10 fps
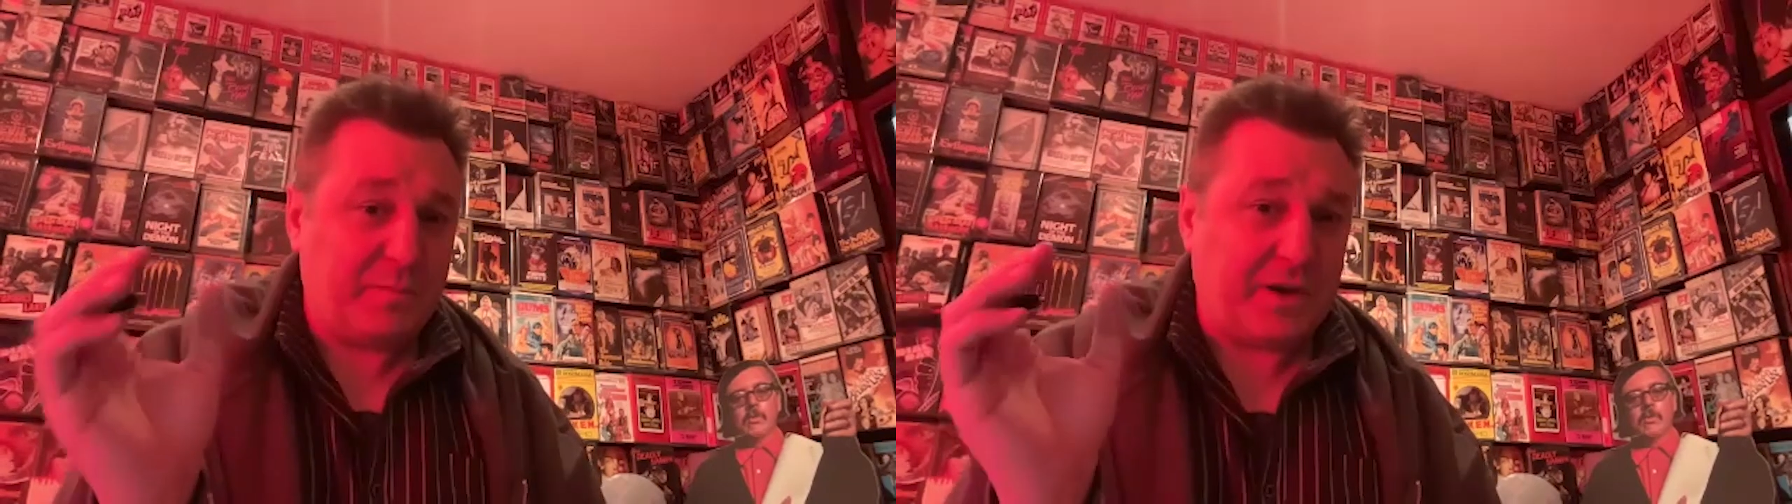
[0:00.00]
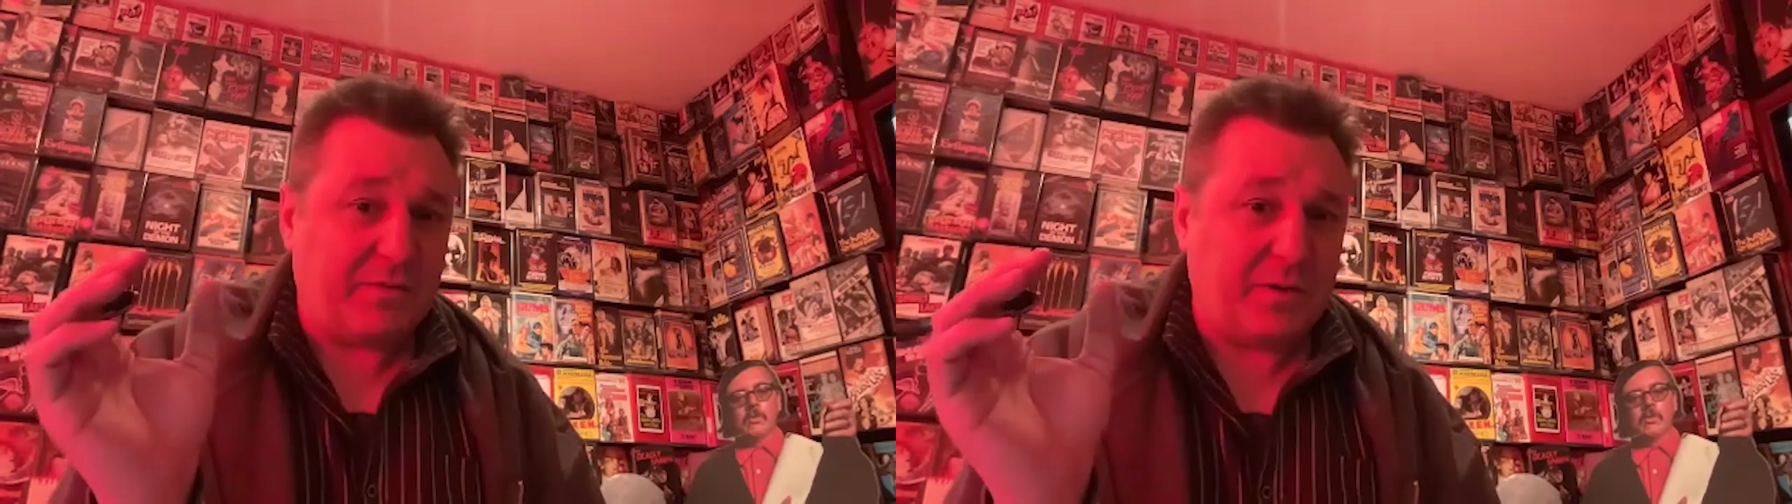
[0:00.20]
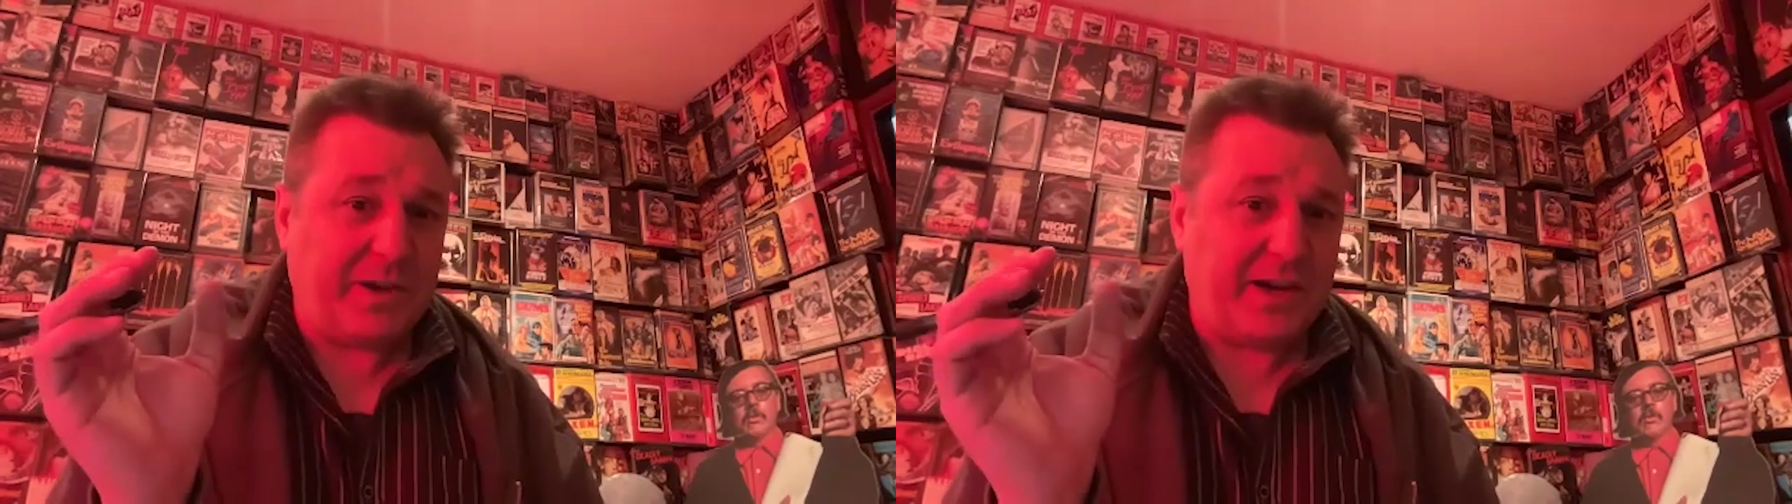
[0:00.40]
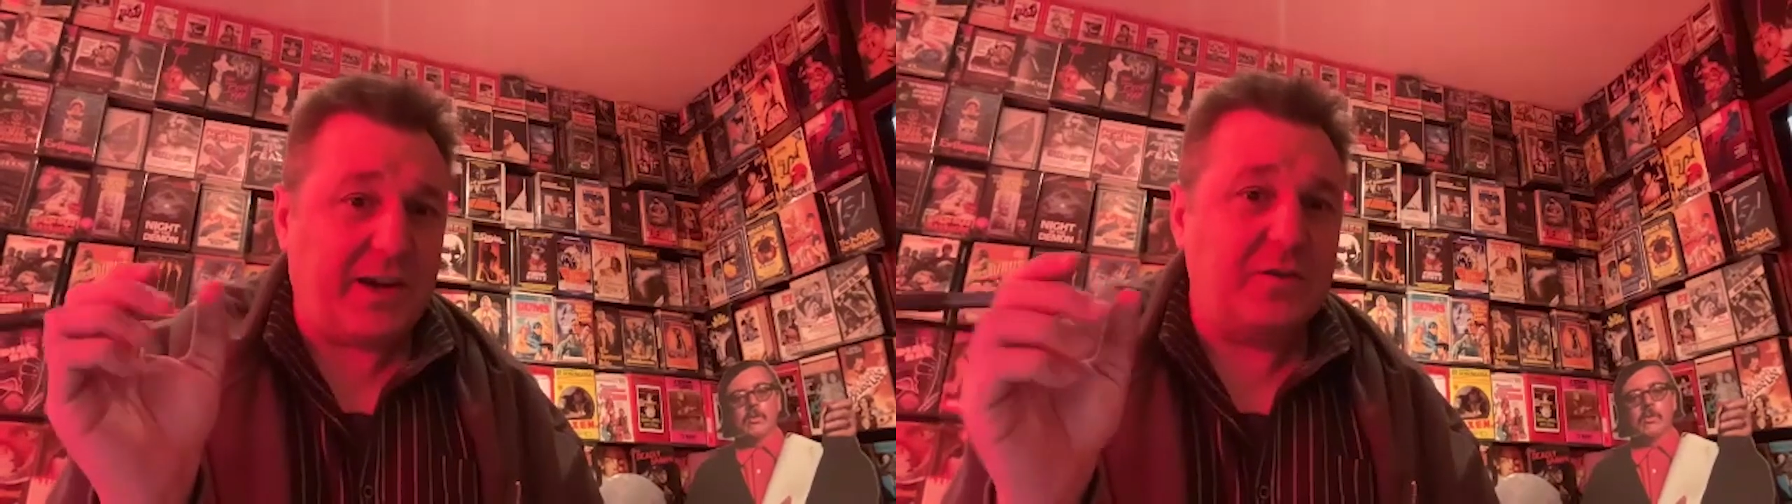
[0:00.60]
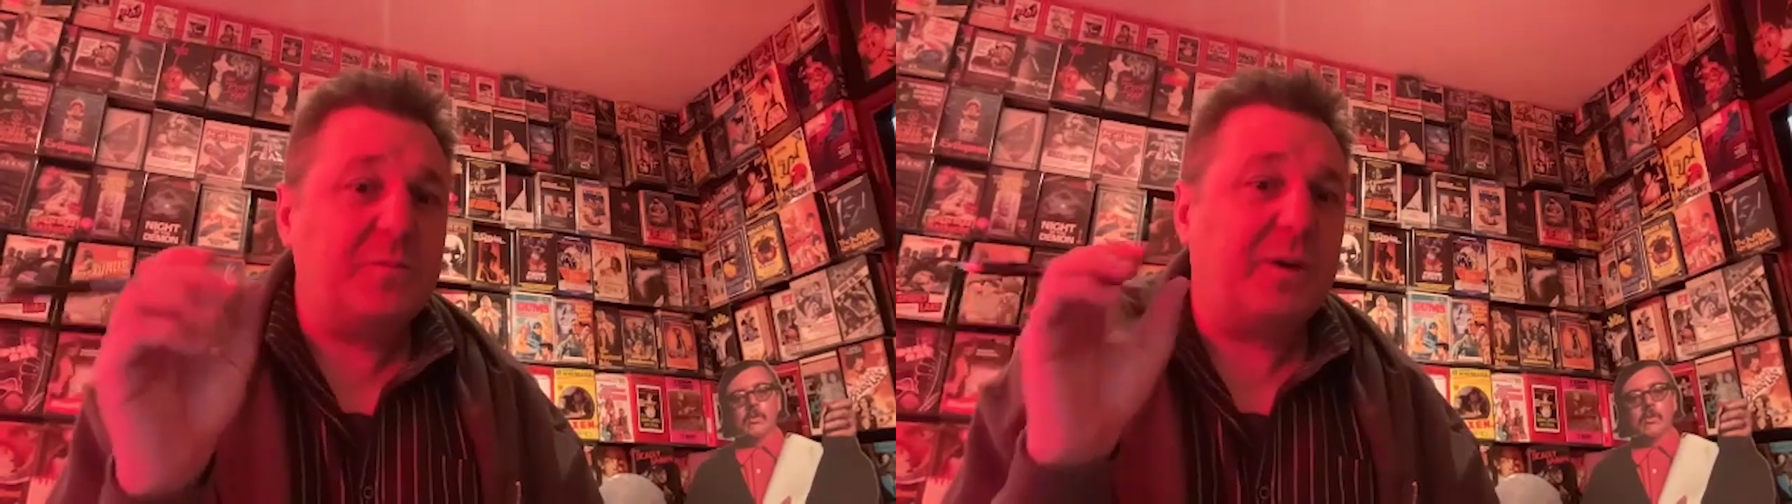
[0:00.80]
of Pink
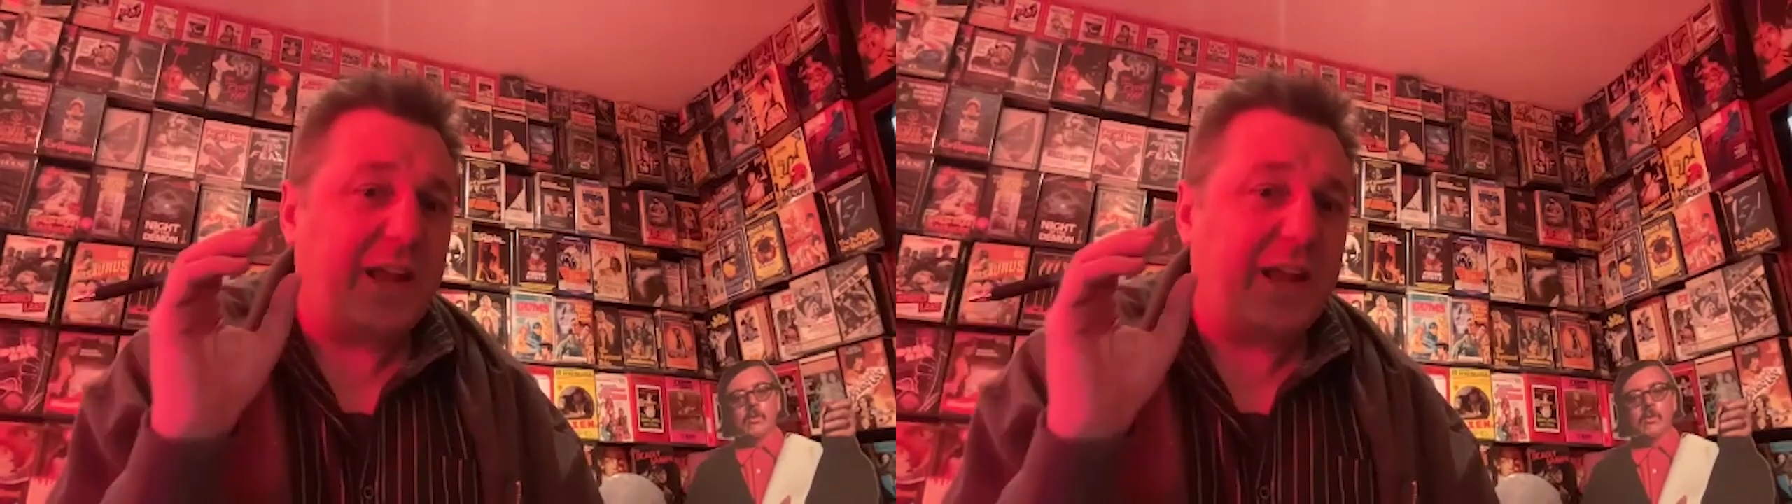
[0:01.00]
Flamingos,